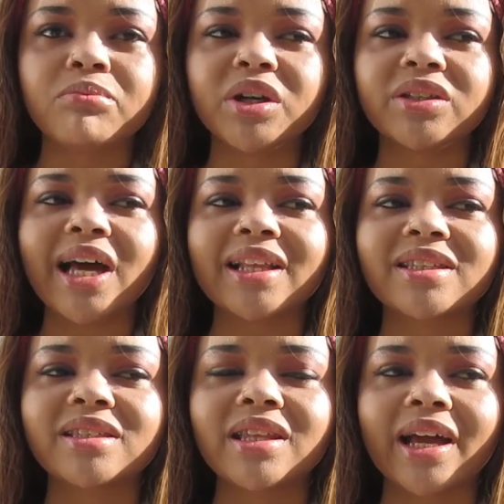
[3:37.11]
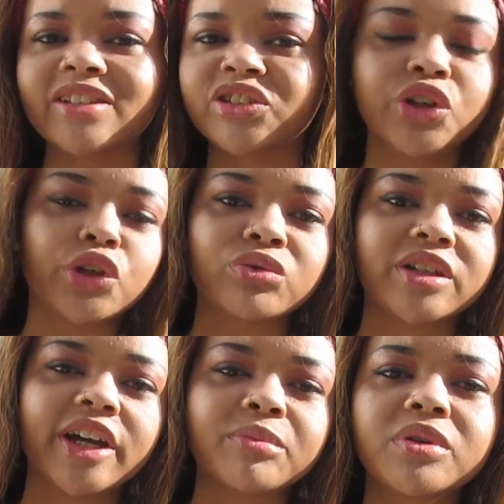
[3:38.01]
but that's like a
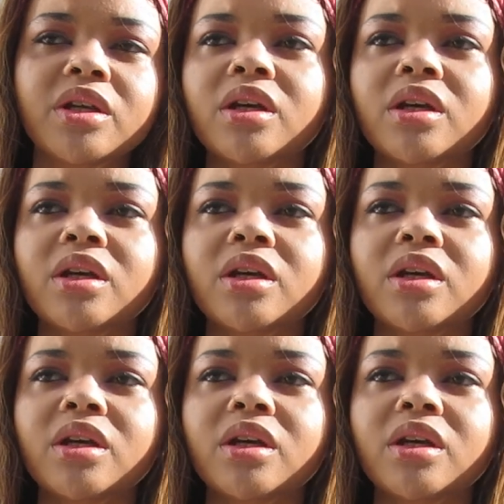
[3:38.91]
stereotype